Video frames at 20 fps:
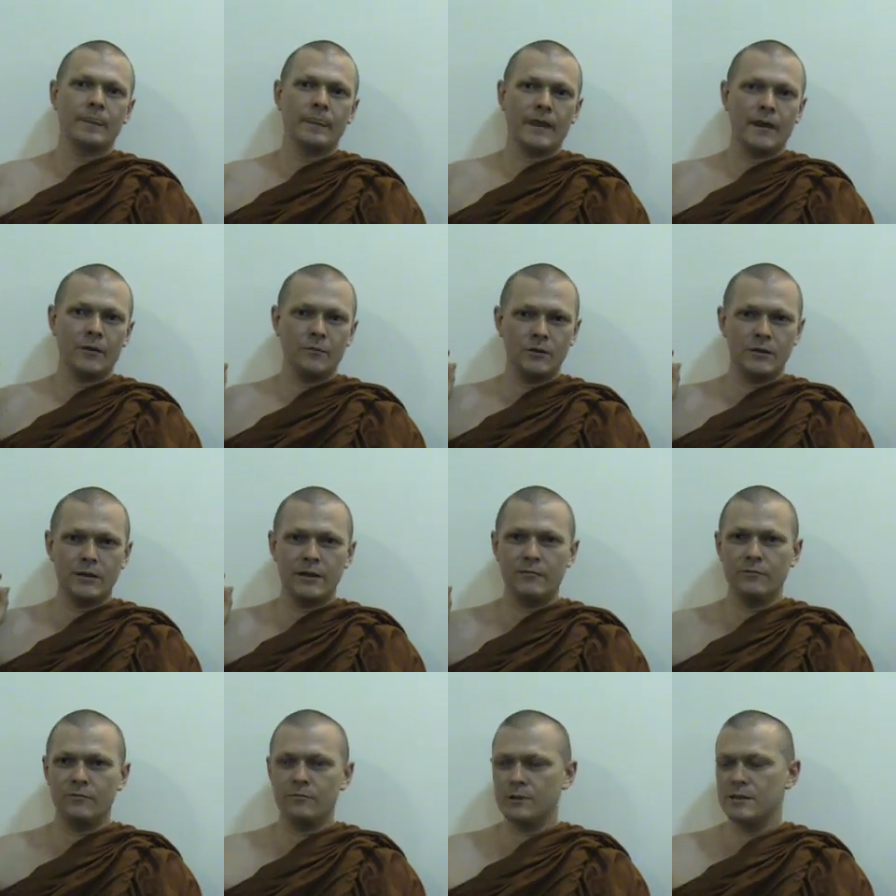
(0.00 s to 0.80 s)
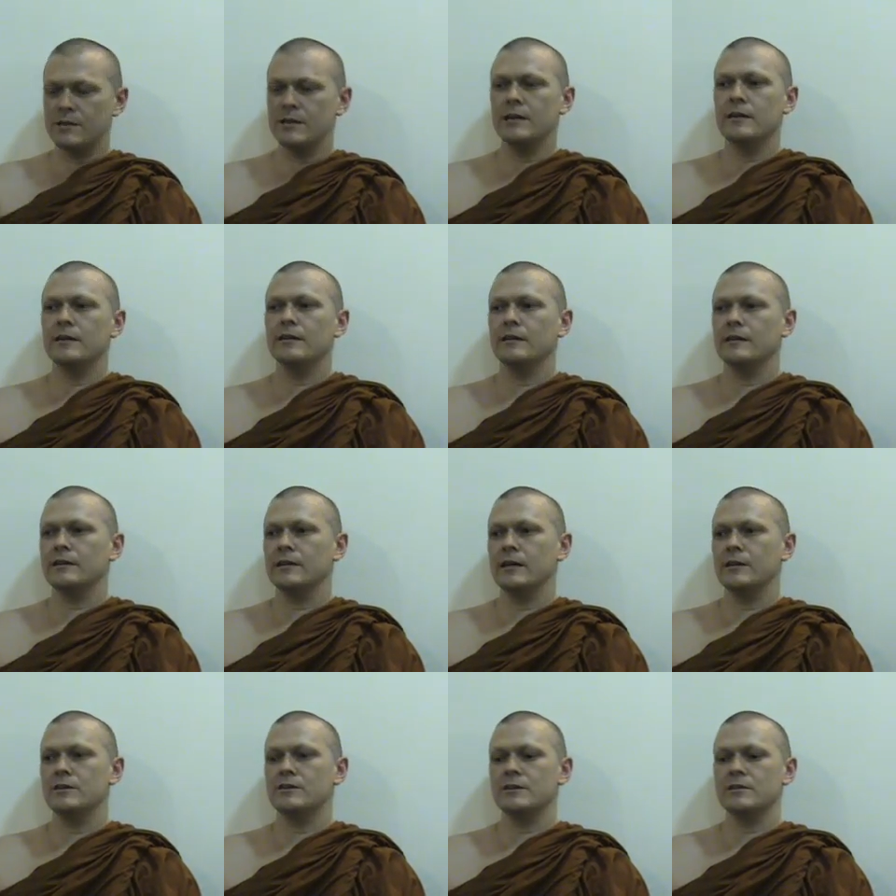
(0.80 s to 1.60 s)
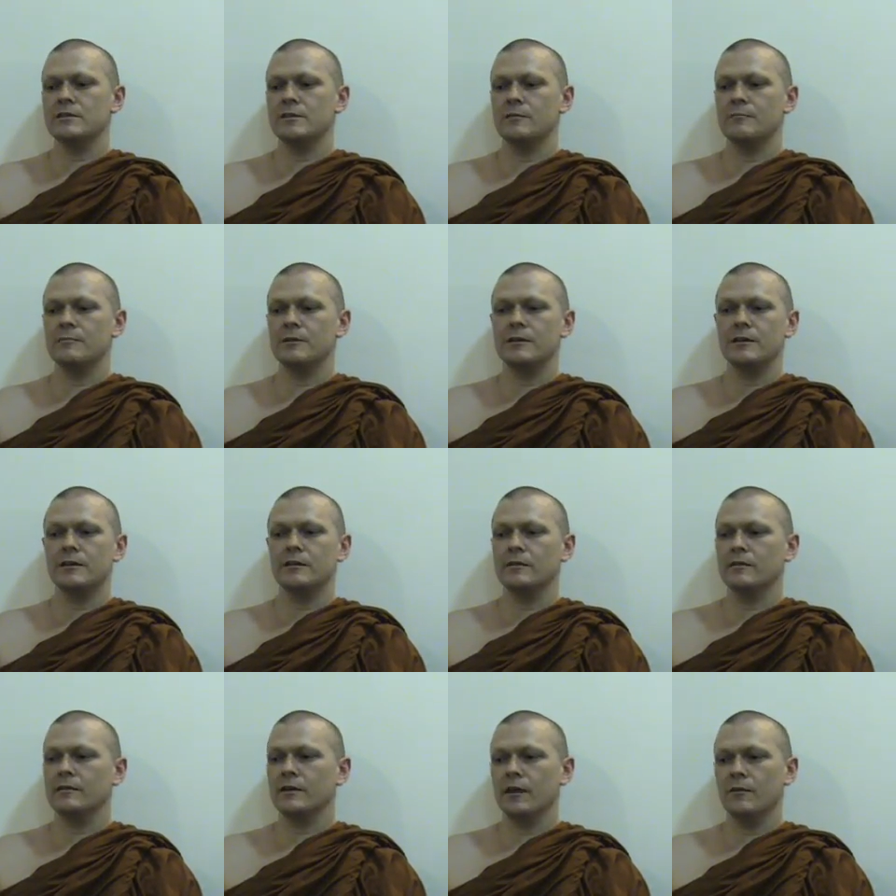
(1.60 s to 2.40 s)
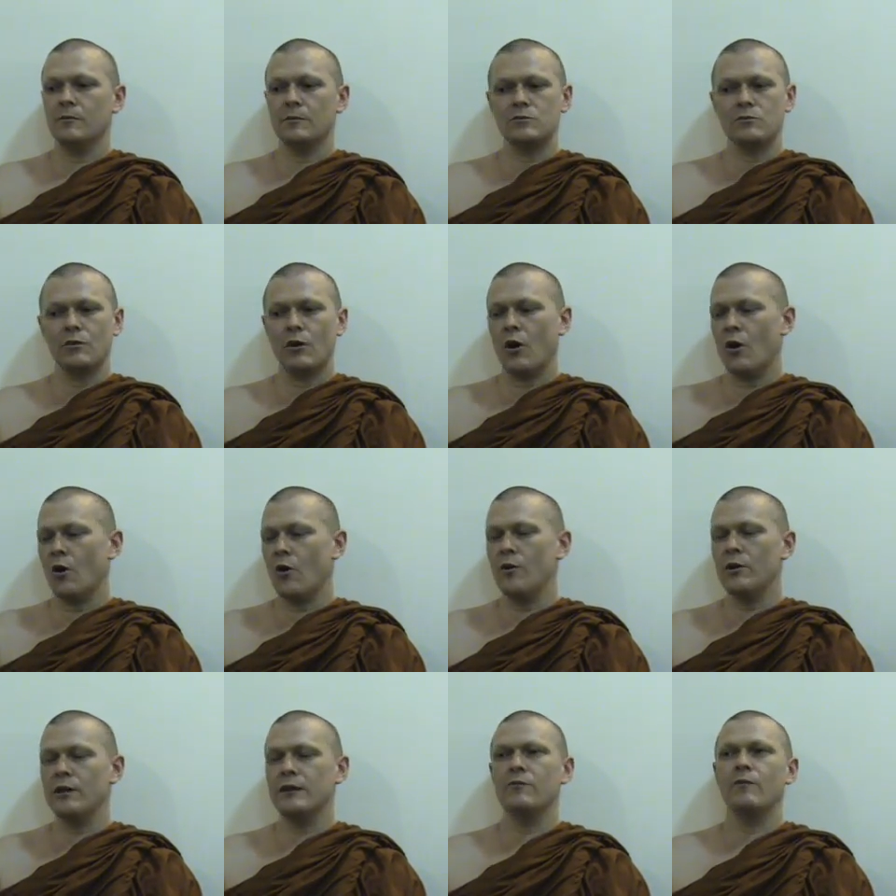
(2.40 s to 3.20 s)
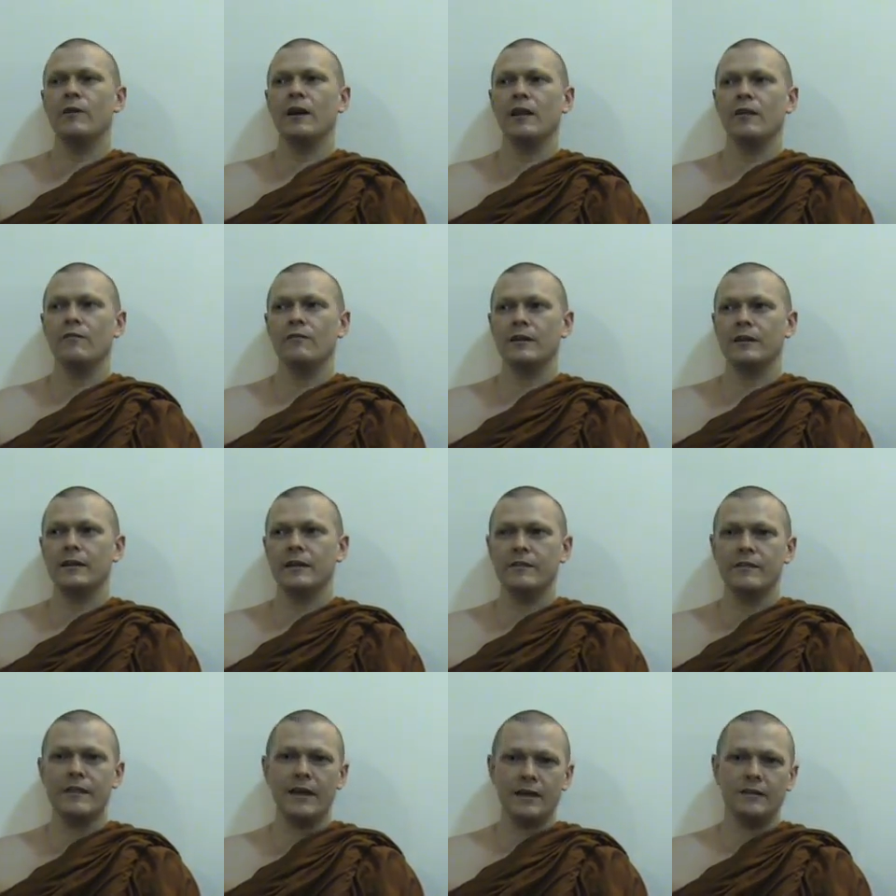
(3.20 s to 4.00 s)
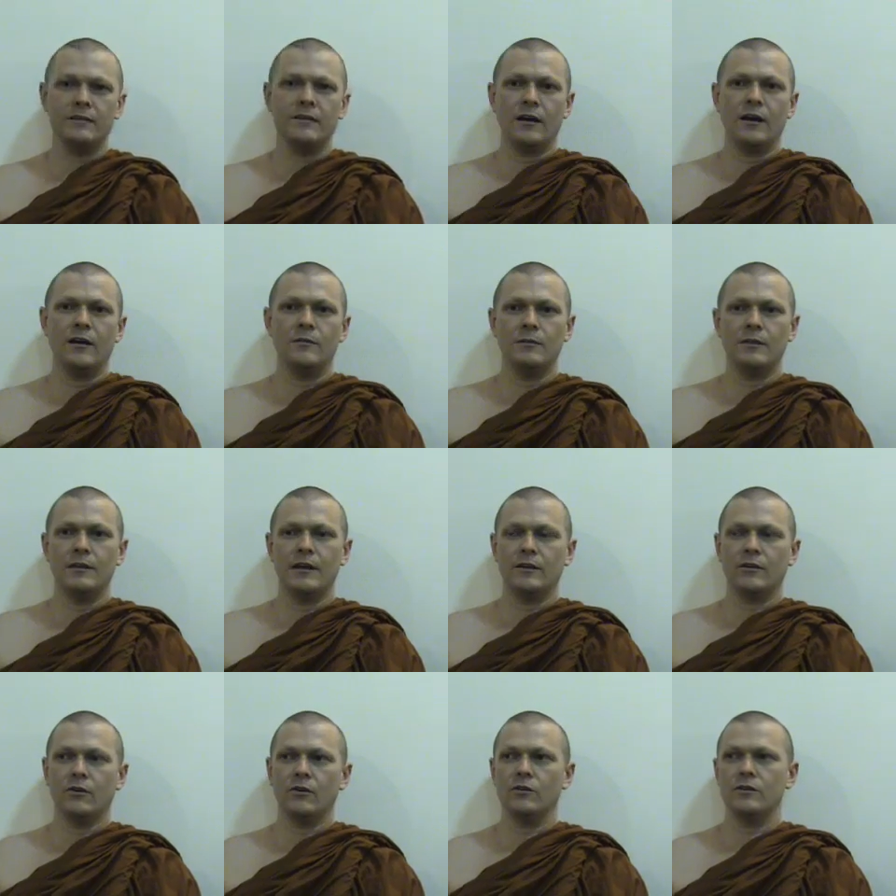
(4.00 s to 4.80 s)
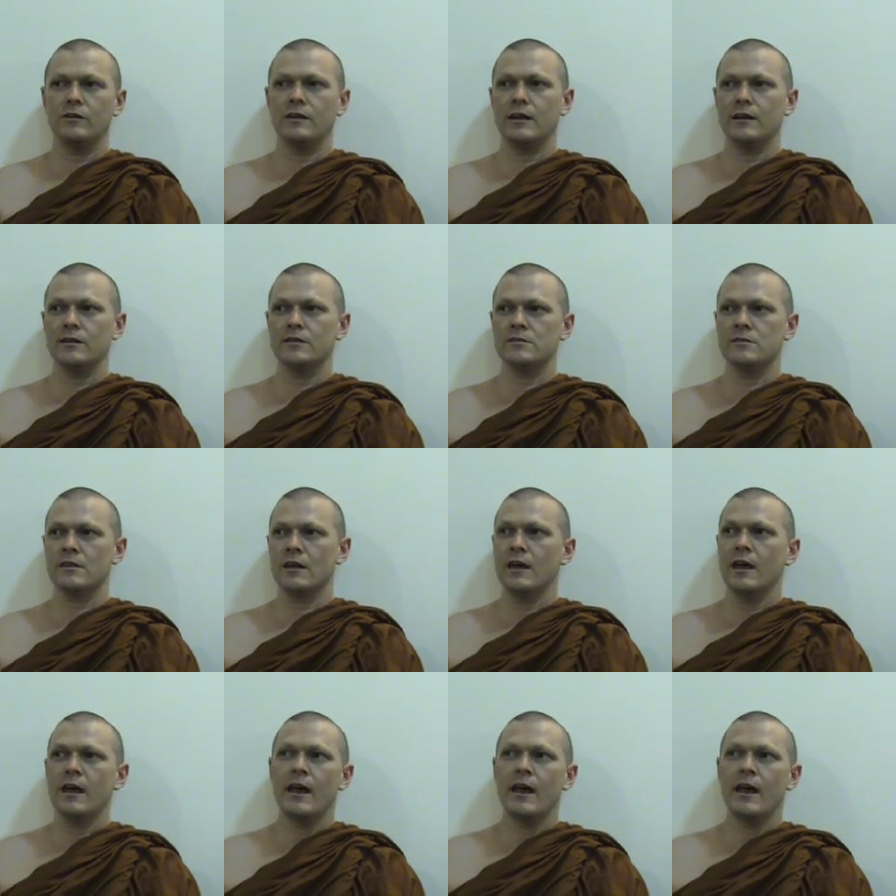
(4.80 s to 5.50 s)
and would give particular teachings at a particular time which were only relevant in that time and that context.